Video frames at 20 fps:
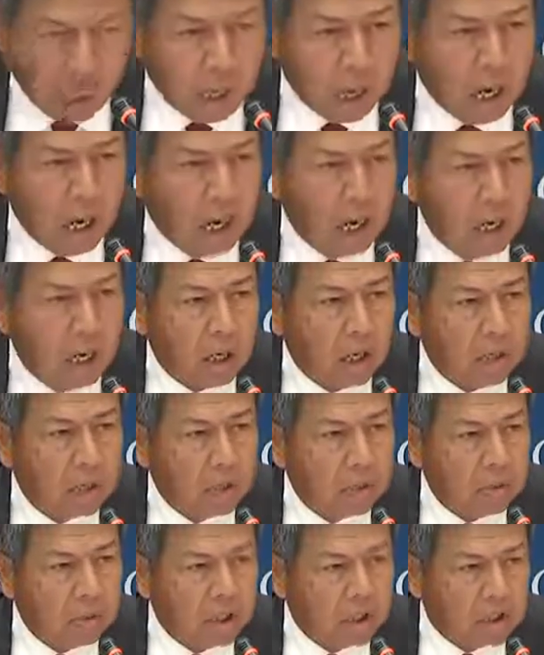uh,
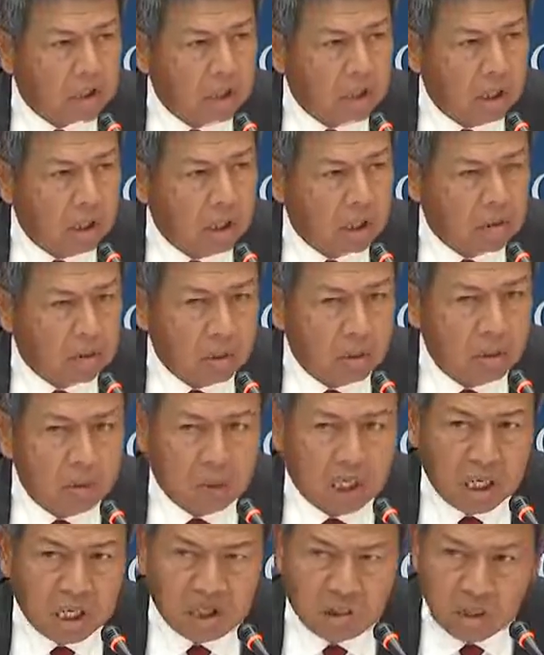human uh,
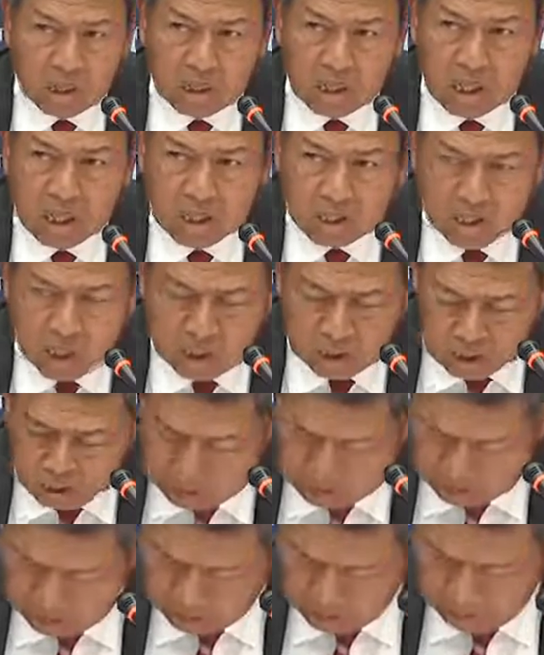humanitarian
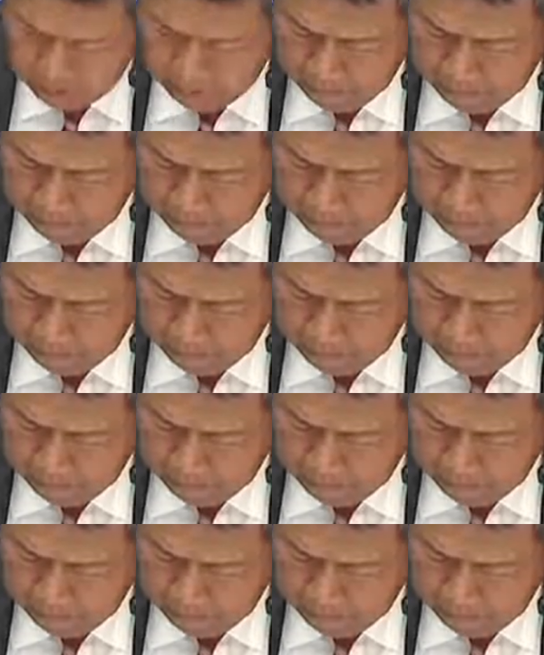assistance.